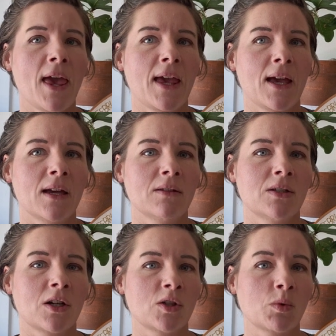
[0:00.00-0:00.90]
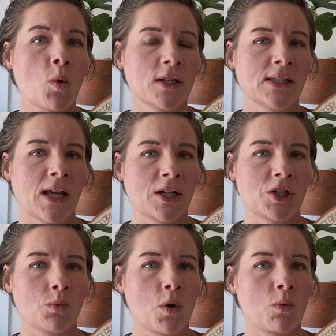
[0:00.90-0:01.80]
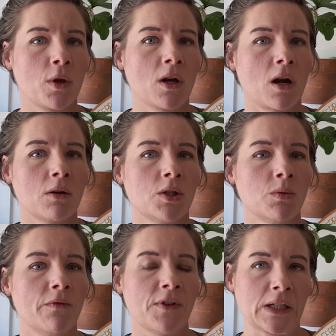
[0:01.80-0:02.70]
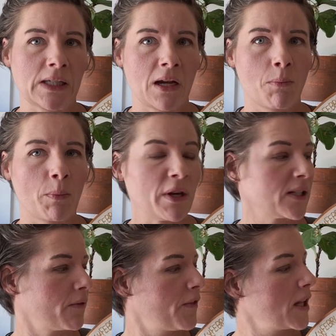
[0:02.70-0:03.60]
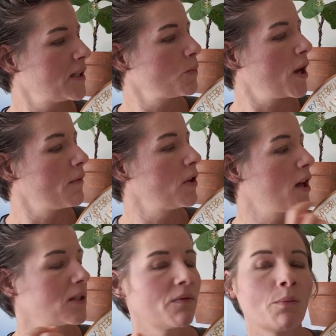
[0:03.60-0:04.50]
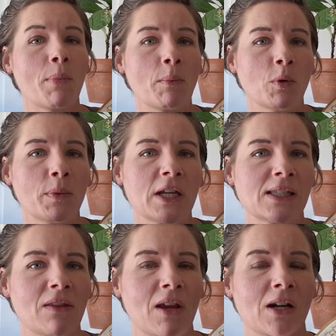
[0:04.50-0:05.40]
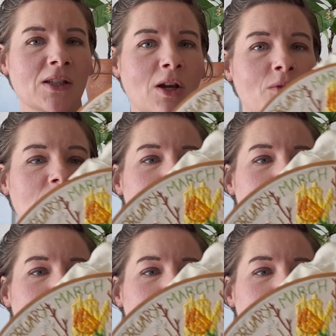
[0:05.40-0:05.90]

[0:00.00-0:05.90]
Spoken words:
and there's one section where we are fixing up a piece of fence and we have lots of bumblebees in there, so to